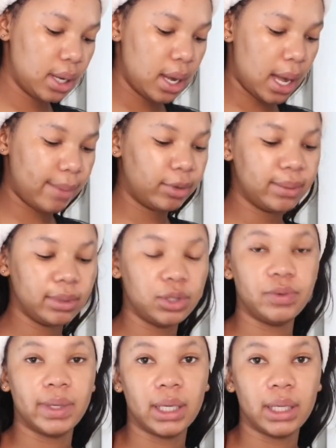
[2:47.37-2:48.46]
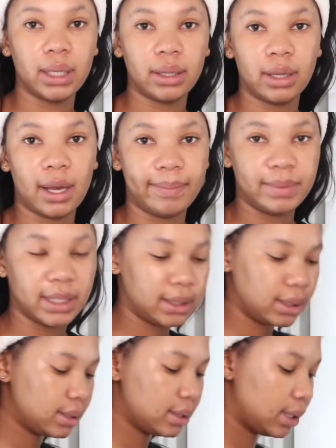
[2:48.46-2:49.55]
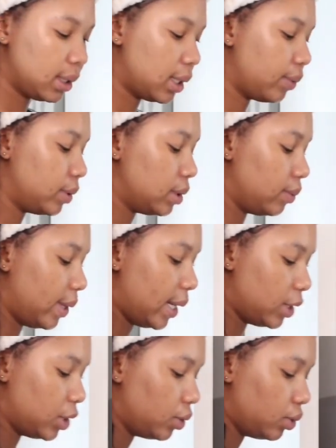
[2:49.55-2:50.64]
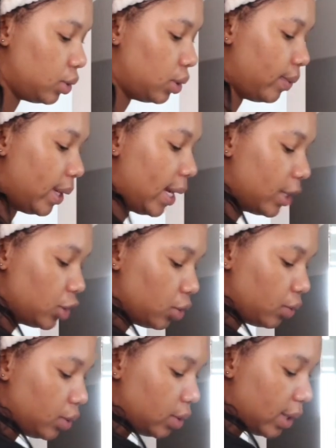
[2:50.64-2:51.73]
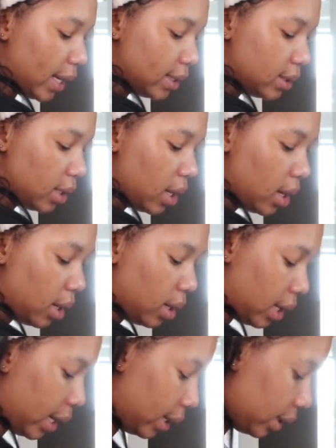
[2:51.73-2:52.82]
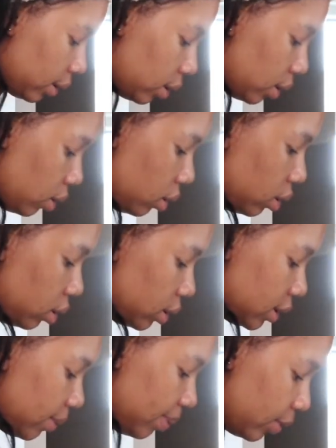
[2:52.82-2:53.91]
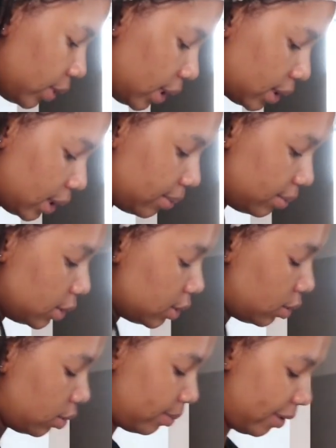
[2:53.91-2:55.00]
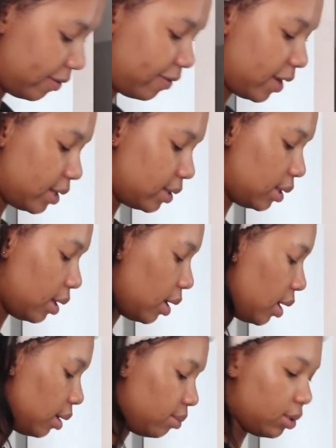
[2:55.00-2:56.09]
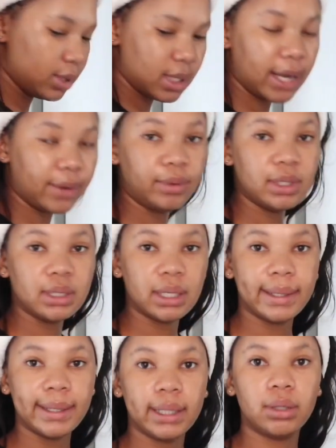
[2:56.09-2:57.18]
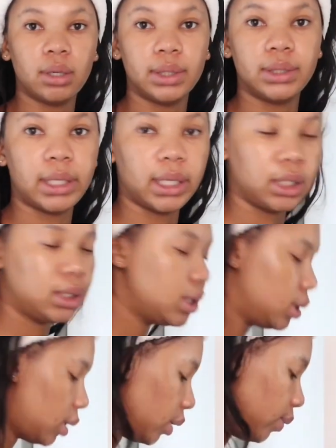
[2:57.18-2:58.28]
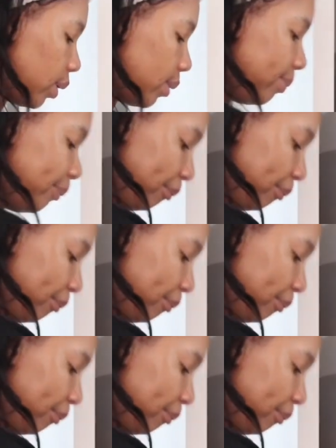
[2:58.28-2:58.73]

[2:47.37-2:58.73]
I'm gonna be doing the updated skincare routine where I show you, where I show you guys like all the product that I'm using on my face, because I recently got a serum.